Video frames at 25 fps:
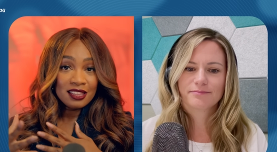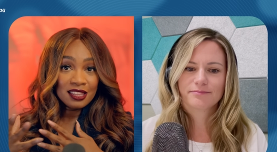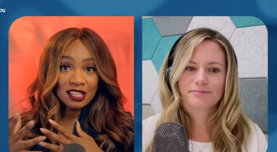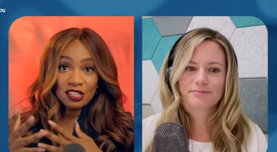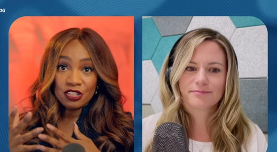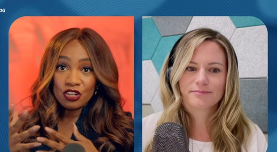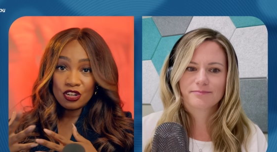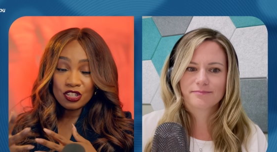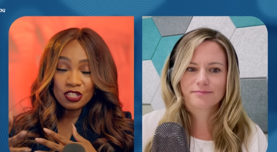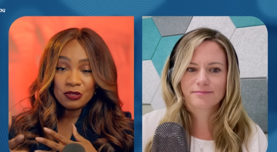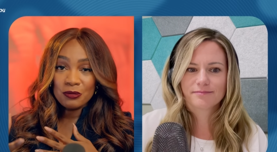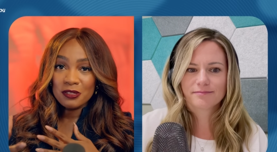
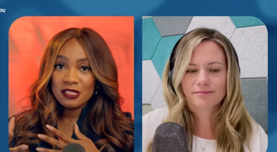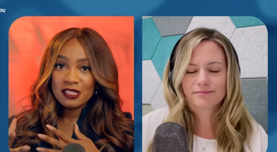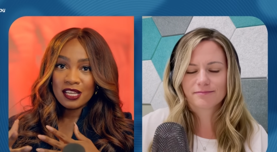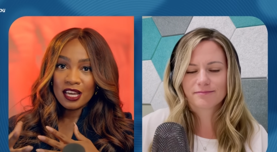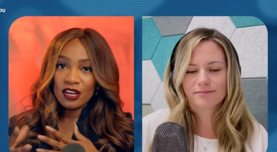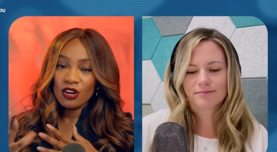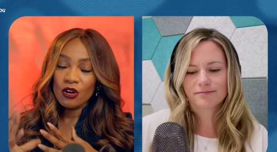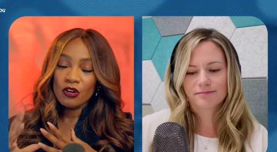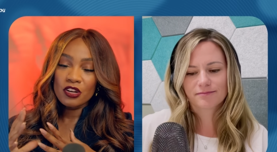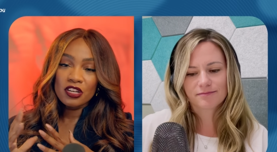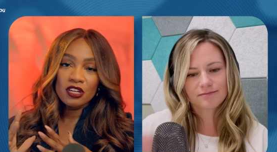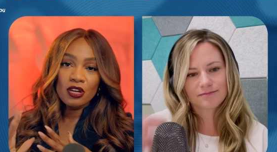Speaker 1: the doctor was
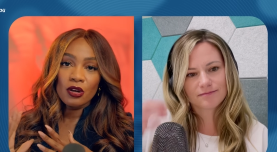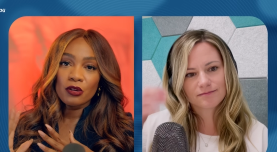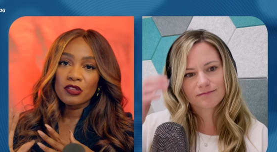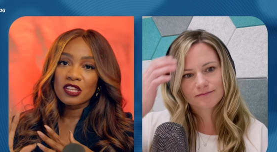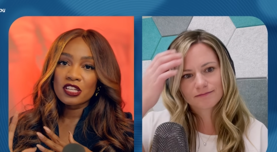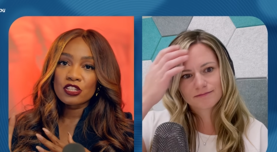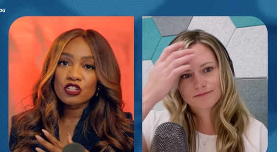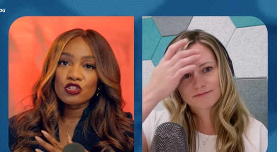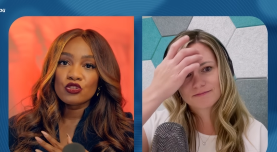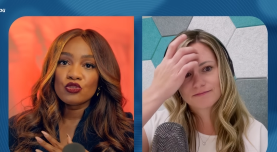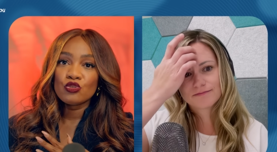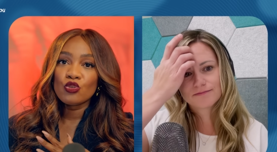saying, "Oh, you know,
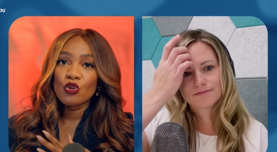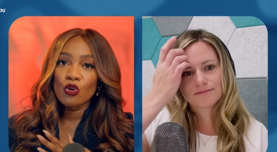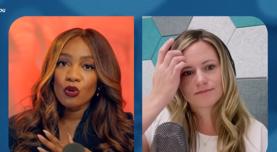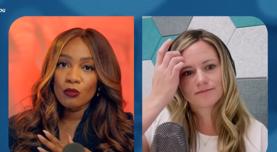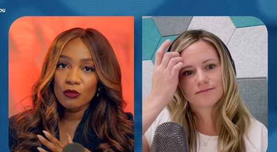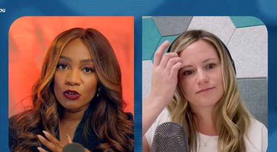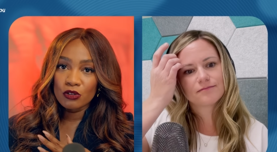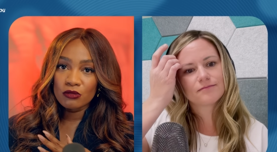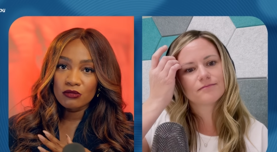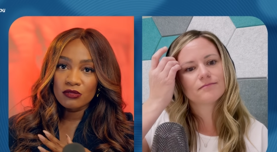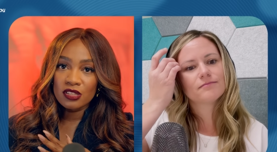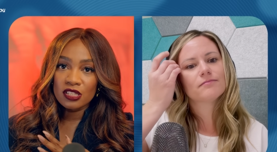this is
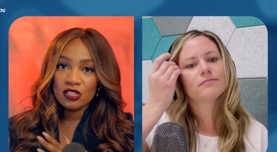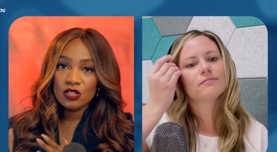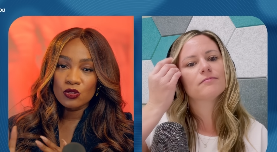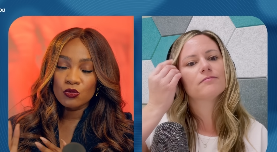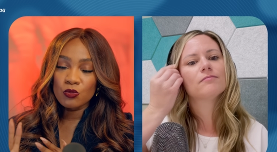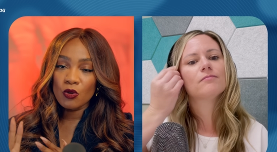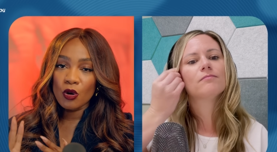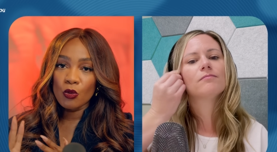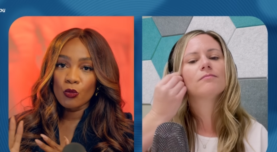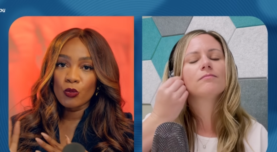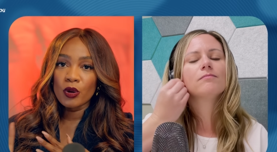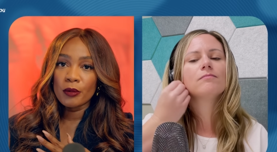normal. This
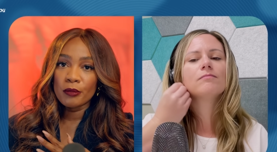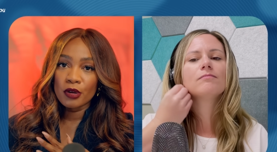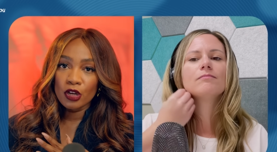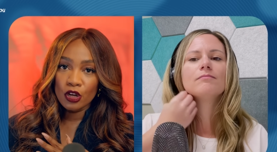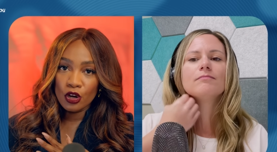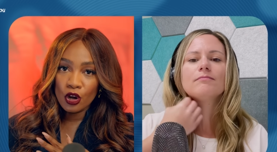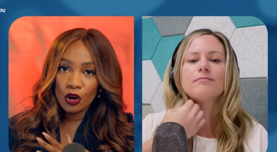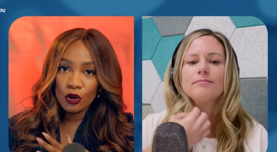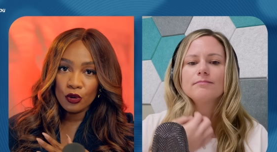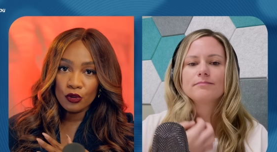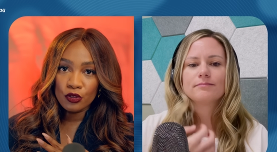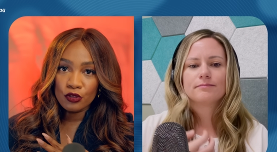is what
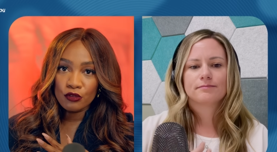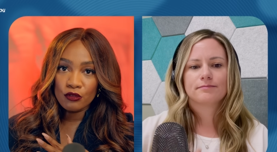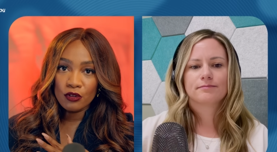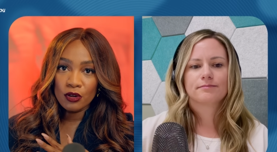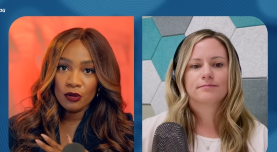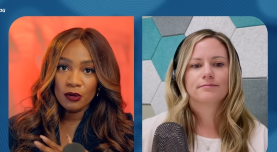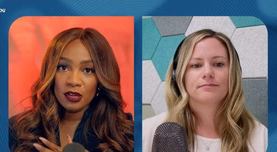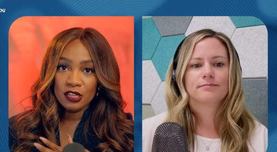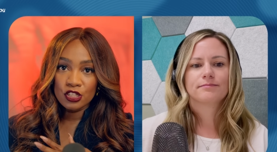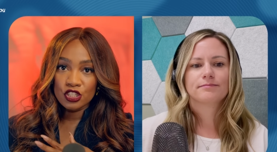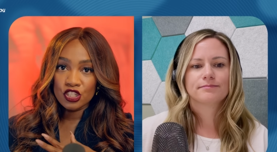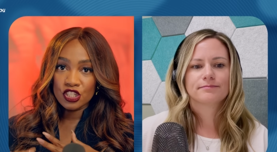women go
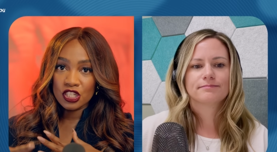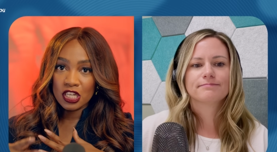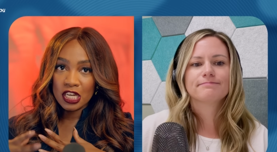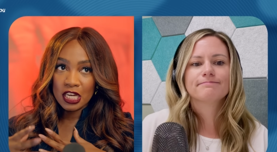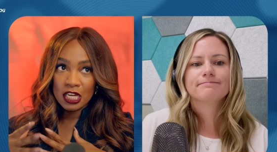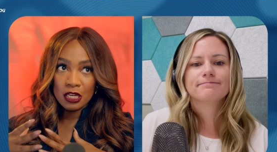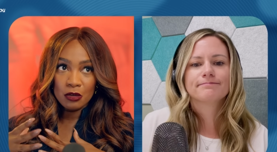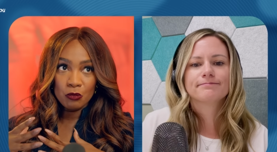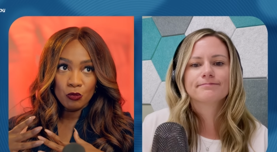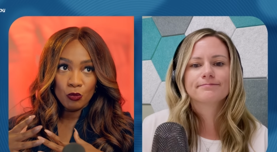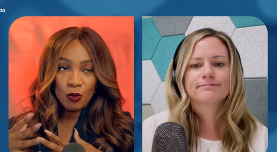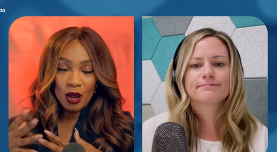through." And
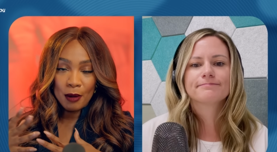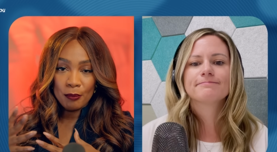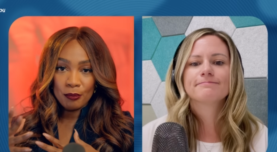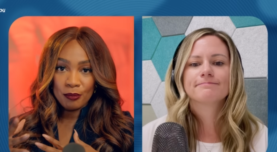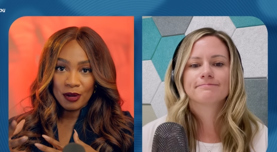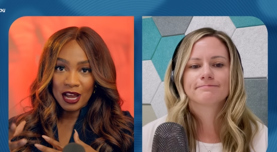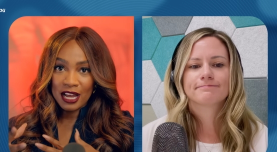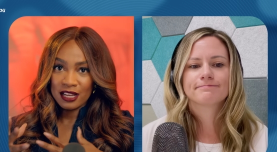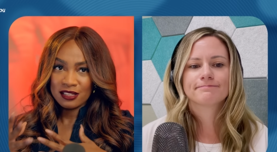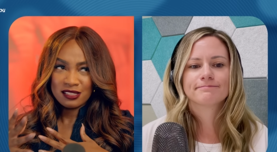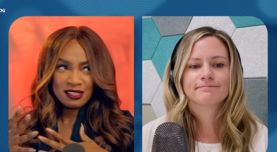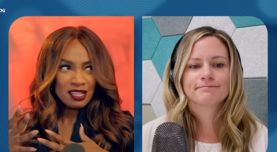she
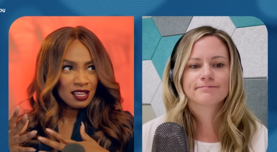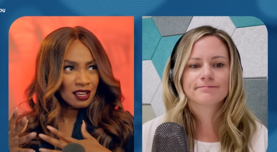went back